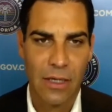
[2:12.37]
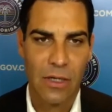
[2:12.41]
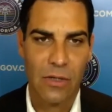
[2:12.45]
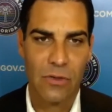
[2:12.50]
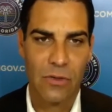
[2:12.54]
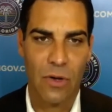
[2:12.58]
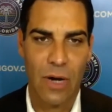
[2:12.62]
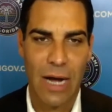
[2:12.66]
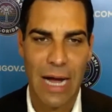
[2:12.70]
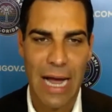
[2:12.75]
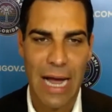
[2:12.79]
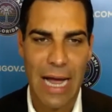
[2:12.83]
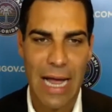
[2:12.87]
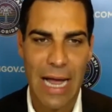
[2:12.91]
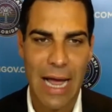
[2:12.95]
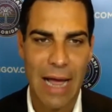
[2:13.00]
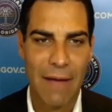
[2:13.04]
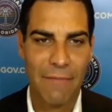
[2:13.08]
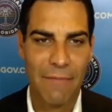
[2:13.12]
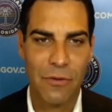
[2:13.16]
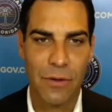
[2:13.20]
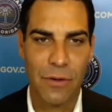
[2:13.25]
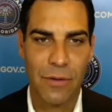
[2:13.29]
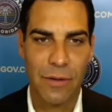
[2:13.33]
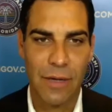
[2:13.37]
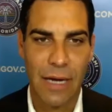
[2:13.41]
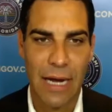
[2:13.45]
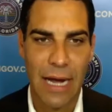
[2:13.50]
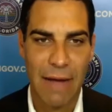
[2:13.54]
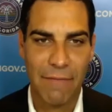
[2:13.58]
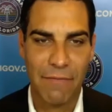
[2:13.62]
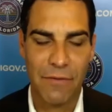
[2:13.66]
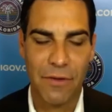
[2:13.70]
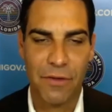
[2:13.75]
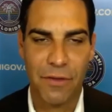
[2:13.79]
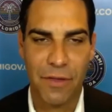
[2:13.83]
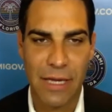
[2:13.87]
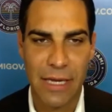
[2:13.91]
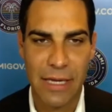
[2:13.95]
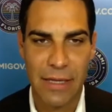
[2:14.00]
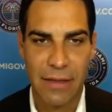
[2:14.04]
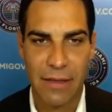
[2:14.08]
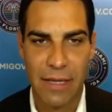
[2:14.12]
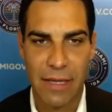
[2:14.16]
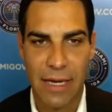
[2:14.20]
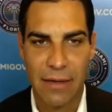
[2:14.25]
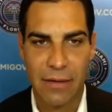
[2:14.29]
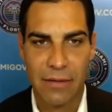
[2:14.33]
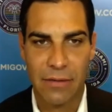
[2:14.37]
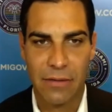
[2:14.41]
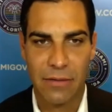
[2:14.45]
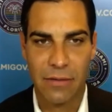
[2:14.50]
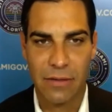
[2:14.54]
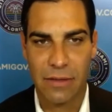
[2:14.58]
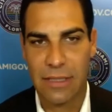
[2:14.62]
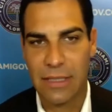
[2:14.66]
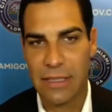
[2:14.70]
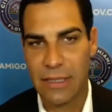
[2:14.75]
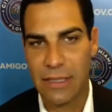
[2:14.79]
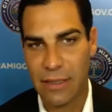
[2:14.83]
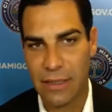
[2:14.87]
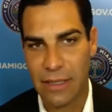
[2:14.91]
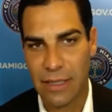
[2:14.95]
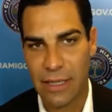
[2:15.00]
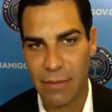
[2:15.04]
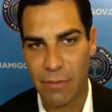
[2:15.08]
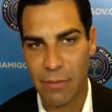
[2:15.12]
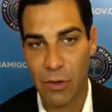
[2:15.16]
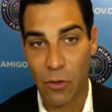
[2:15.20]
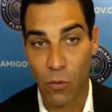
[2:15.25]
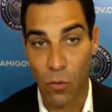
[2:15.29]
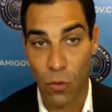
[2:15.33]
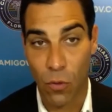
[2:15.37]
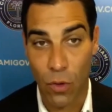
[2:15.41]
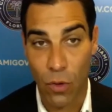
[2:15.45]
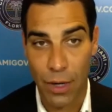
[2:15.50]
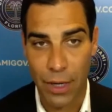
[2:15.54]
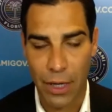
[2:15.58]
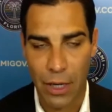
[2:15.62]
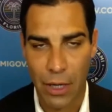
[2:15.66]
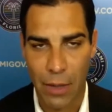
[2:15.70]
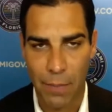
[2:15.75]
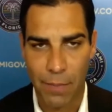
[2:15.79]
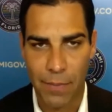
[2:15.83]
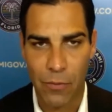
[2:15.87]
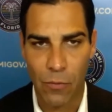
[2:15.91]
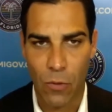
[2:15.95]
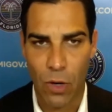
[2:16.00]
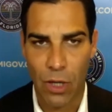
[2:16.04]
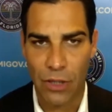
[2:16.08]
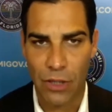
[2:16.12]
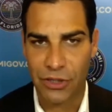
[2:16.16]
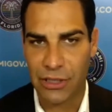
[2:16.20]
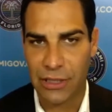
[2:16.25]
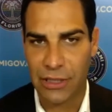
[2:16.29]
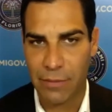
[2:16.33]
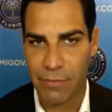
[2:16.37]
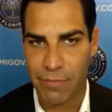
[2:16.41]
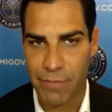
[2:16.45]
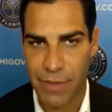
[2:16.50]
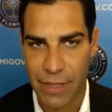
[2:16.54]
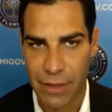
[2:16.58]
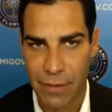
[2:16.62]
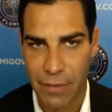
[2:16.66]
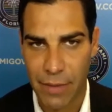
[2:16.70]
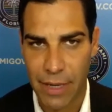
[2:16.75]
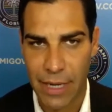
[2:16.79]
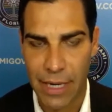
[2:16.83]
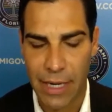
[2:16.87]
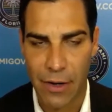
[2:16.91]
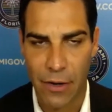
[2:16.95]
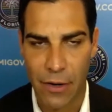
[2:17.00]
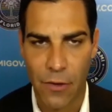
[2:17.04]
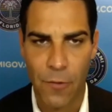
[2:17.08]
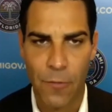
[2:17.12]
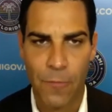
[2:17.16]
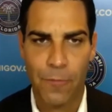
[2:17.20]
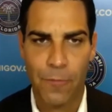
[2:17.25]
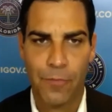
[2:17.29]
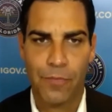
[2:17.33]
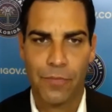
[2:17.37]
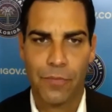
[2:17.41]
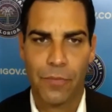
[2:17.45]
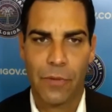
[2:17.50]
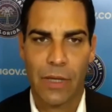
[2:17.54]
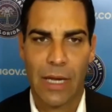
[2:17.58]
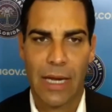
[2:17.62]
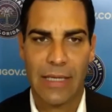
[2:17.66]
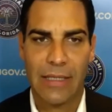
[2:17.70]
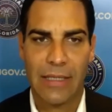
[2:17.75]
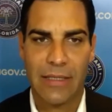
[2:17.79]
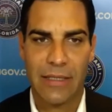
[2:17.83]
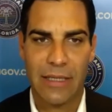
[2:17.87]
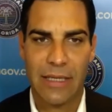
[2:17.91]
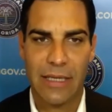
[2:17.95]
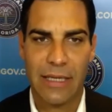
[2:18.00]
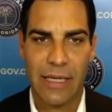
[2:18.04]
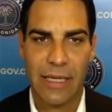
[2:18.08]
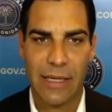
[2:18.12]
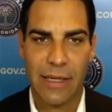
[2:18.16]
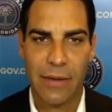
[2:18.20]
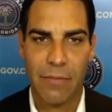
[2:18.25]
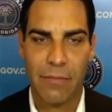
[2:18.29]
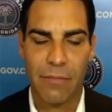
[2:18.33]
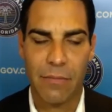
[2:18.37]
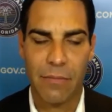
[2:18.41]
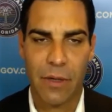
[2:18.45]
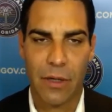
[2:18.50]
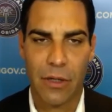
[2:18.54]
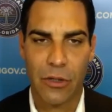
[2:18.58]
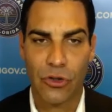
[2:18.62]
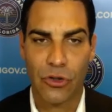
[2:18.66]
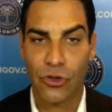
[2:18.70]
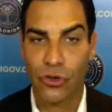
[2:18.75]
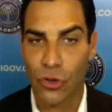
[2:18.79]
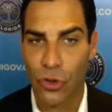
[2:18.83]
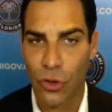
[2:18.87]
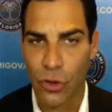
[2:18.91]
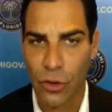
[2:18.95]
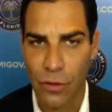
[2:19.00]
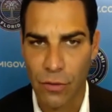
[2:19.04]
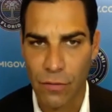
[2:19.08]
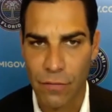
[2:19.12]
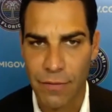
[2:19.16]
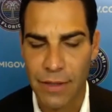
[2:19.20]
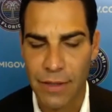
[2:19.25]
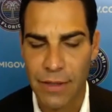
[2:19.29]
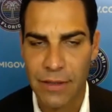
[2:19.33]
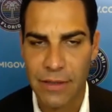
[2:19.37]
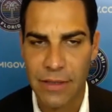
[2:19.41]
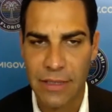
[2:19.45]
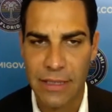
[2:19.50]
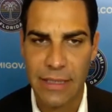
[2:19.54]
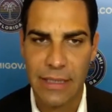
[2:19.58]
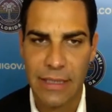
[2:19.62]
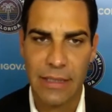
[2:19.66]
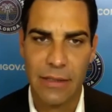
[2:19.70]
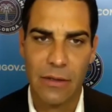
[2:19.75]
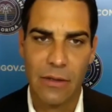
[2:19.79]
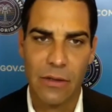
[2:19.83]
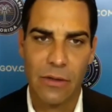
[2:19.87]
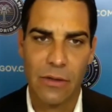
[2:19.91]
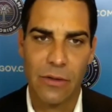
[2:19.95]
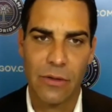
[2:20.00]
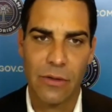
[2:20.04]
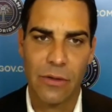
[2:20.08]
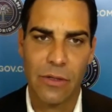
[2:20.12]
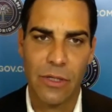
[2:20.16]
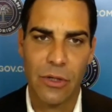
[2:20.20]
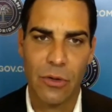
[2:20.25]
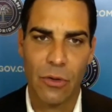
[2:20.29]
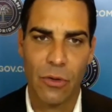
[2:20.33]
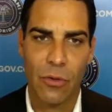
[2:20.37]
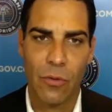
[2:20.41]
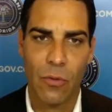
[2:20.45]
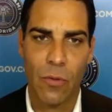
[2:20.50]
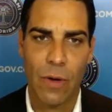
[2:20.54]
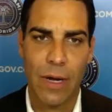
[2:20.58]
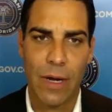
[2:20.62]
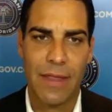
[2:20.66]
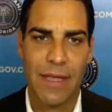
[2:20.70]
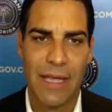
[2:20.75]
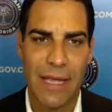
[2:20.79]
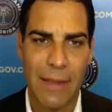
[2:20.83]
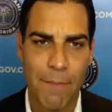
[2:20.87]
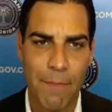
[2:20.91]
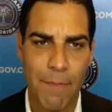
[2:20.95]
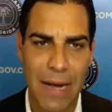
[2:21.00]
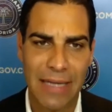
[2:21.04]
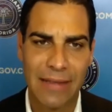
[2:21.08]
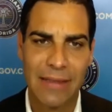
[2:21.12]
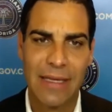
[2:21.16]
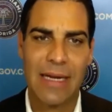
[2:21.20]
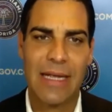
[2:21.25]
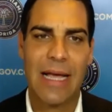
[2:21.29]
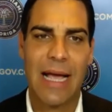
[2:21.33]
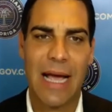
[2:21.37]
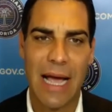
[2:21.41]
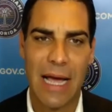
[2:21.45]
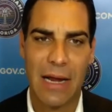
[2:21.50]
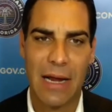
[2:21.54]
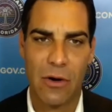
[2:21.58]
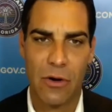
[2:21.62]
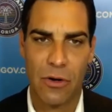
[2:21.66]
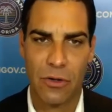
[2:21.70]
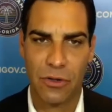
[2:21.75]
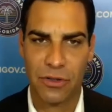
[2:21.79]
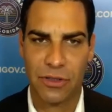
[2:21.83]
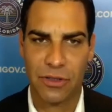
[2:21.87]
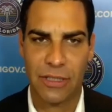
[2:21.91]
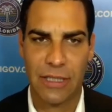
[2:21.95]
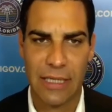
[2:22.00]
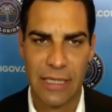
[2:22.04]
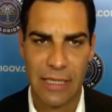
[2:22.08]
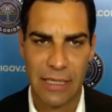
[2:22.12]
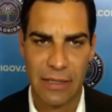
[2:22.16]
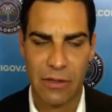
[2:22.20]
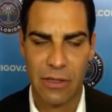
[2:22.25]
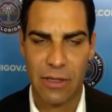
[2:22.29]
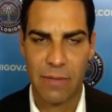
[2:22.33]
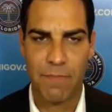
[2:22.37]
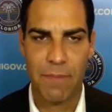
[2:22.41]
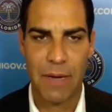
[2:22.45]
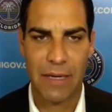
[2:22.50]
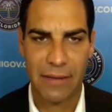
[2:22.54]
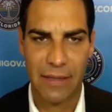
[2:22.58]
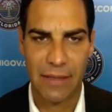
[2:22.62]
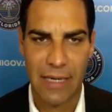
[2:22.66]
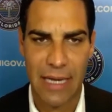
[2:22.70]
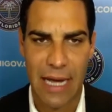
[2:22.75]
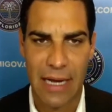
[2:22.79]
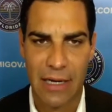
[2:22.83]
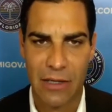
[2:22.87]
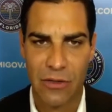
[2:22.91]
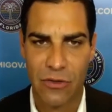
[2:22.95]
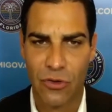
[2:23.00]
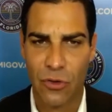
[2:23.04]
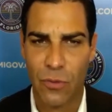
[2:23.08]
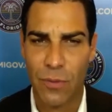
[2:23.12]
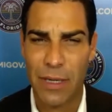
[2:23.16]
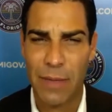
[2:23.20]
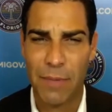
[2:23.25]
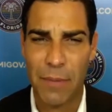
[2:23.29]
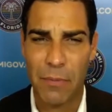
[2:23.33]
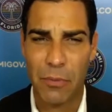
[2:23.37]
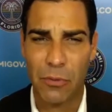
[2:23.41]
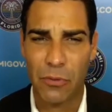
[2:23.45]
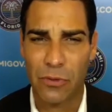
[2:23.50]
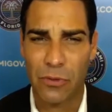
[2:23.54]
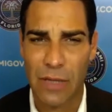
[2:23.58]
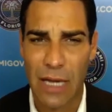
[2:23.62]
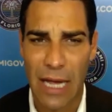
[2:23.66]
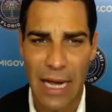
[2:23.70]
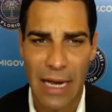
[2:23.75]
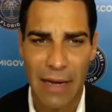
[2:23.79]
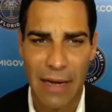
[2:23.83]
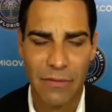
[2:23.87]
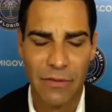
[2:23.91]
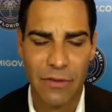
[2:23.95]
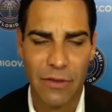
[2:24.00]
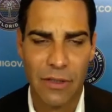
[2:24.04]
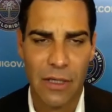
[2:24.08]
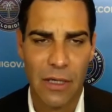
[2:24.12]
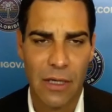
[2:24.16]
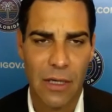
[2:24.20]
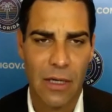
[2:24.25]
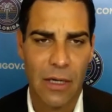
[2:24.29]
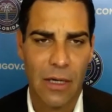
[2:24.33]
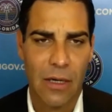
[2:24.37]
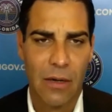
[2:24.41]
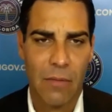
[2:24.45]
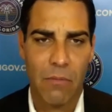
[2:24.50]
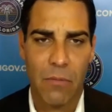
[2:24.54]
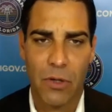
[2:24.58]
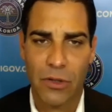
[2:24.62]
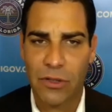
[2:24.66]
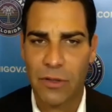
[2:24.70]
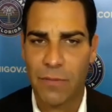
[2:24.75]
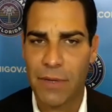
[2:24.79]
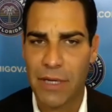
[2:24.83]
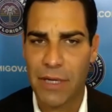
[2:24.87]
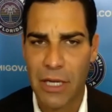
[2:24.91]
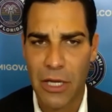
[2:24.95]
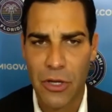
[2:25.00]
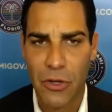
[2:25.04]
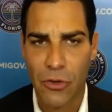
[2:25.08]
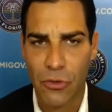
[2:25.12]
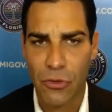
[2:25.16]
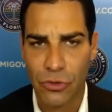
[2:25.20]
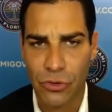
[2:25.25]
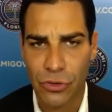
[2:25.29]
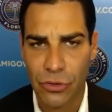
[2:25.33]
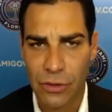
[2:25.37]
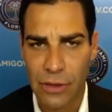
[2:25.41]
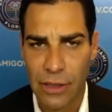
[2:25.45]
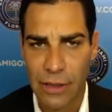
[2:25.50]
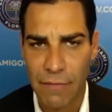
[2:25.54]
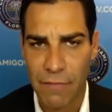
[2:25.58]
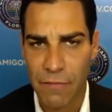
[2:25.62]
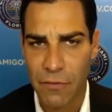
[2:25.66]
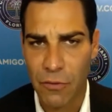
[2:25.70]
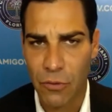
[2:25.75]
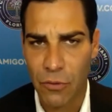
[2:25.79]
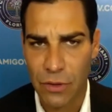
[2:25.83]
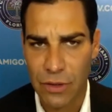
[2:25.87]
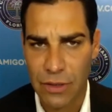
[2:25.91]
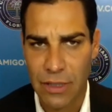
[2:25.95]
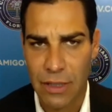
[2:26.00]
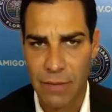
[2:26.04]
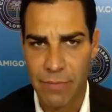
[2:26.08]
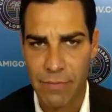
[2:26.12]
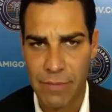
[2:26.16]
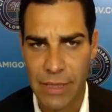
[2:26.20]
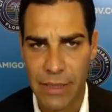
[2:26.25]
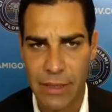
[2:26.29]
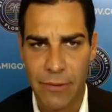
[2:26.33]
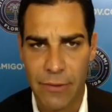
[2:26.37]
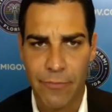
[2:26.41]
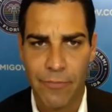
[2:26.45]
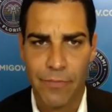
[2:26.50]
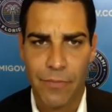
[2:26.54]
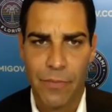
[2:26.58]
So I have to think that seeing him and growing up and watching him be the mayor and seeing him serve and seeing, you know, the impact that he had on our city and the impact that he had on so many people's lives must have been a huge influence on me.